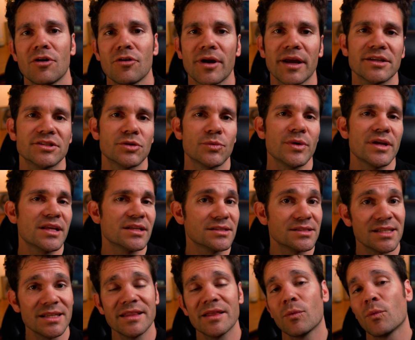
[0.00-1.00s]
Okay, so we can
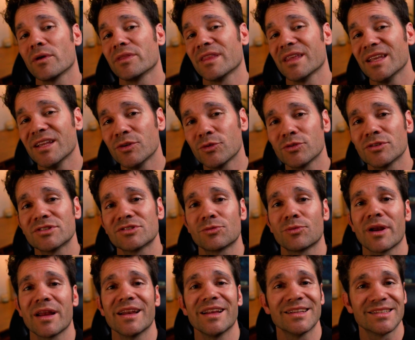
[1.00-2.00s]
see that when the interest
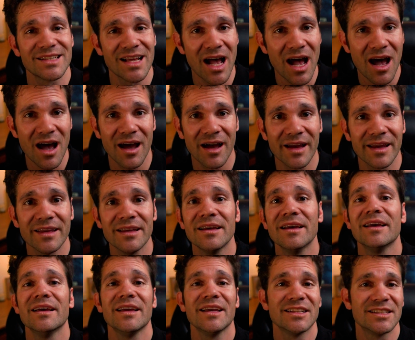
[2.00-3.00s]
rate is high,
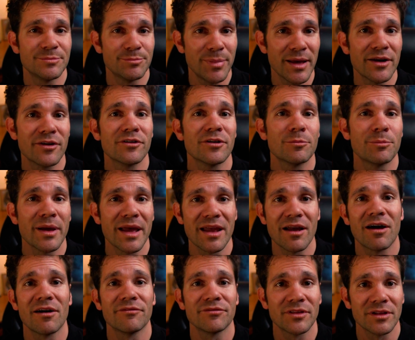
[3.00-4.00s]
it's better to pay
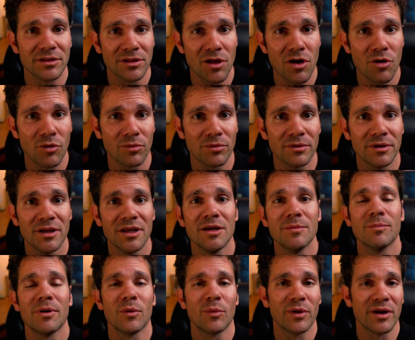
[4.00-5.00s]
off the loan.
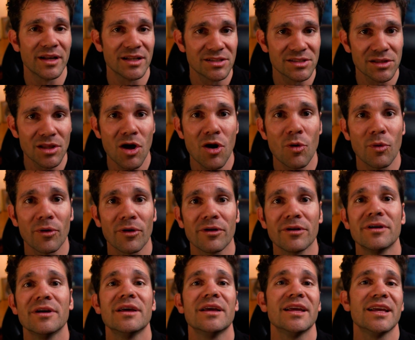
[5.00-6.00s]
But when it's
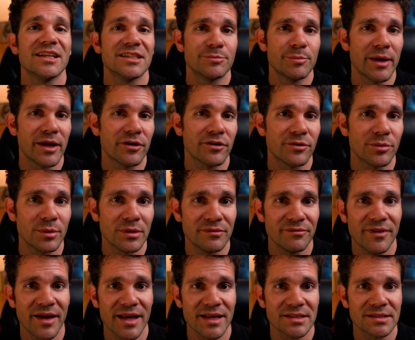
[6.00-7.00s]
lower, it's better to
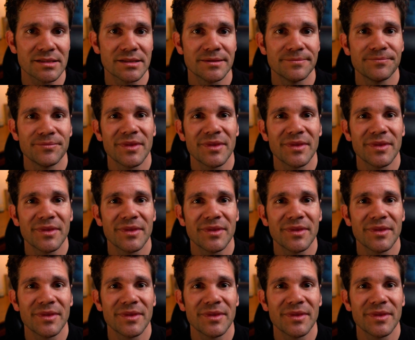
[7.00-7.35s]
invest.